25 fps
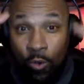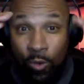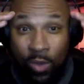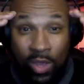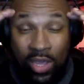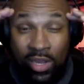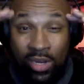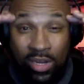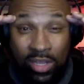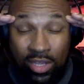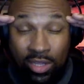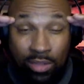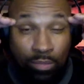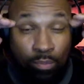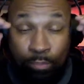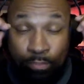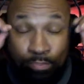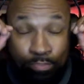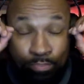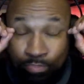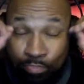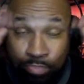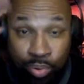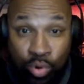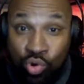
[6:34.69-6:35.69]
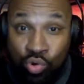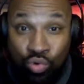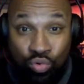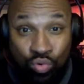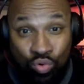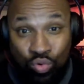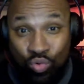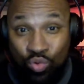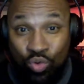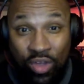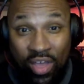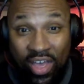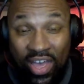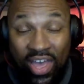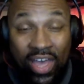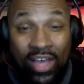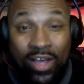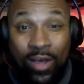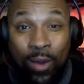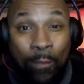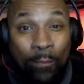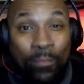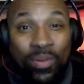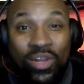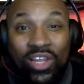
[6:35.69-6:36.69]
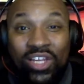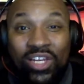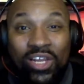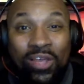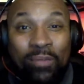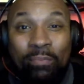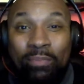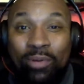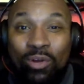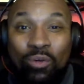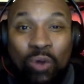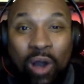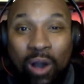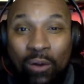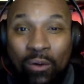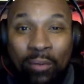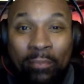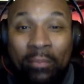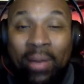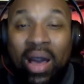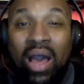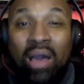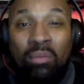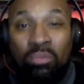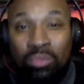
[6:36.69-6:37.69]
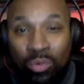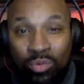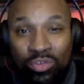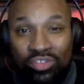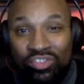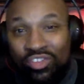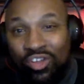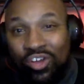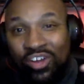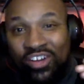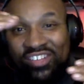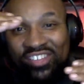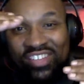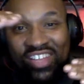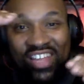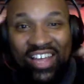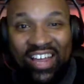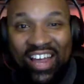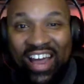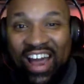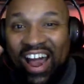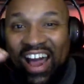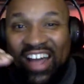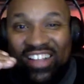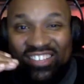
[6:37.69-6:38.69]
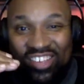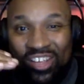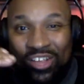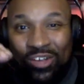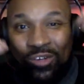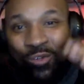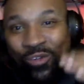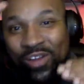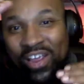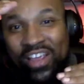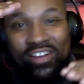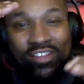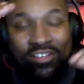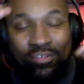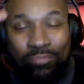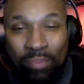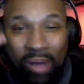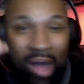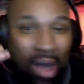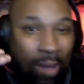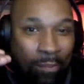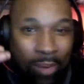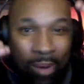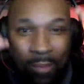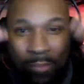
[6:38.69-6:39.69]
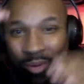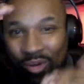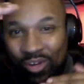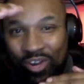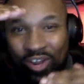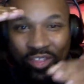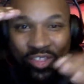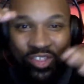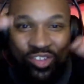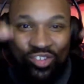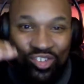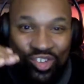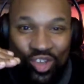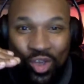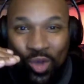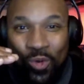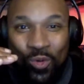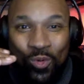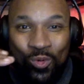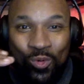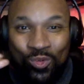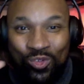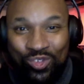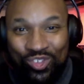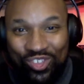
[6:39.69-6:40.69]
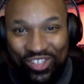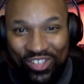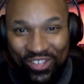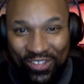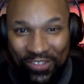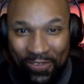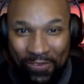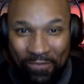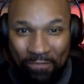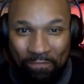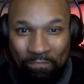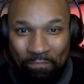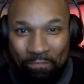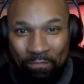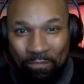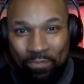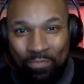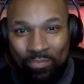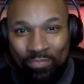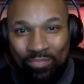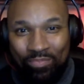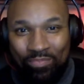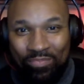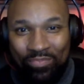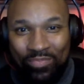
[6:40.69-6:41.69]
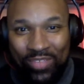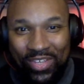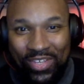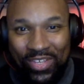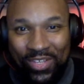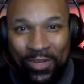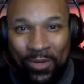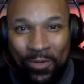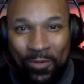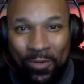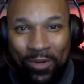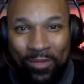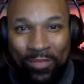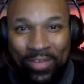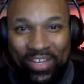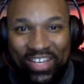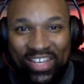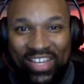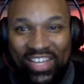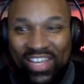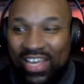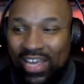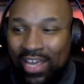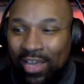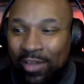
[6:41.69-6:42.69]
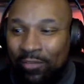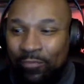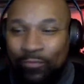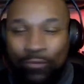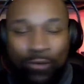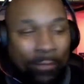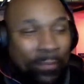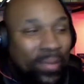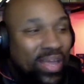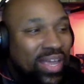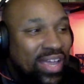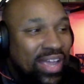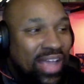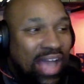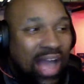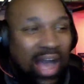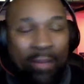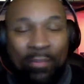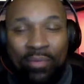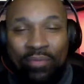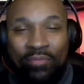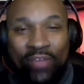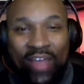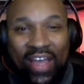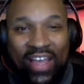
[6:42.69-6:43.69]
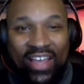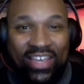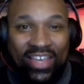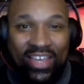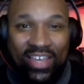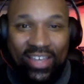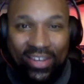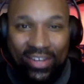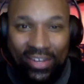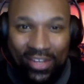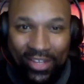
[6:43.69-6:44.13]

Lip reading: And it completely blew our mind when we started seeing content creators pop up on other shows. You know what I mean? For me, I'm a fat kid.